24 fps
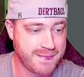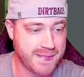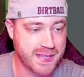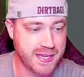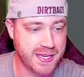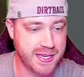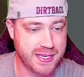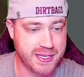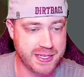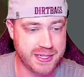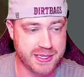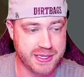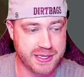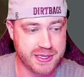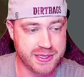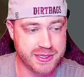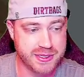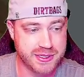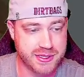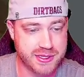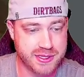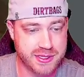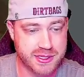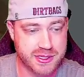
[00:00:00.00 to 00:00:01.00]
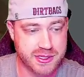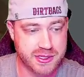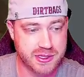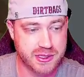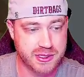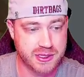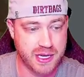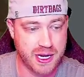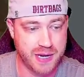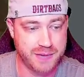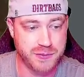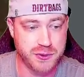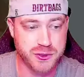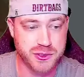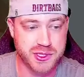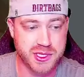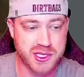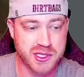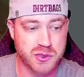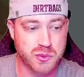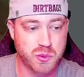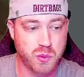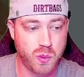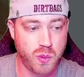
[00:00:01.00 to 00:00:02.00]
is I've used
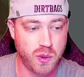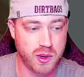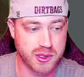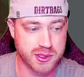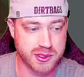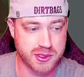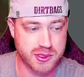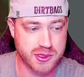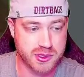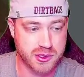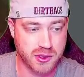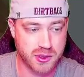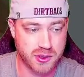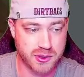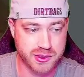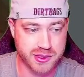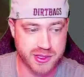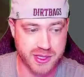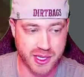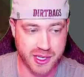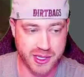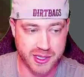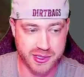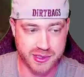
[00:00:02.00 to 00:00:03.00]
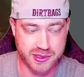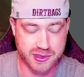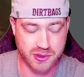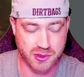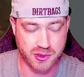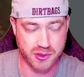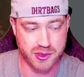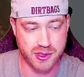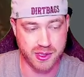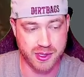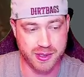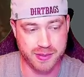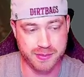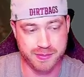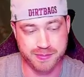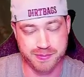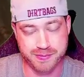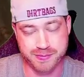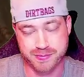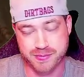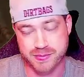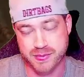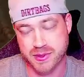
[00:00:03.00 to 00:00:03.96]
this once on Titan on um,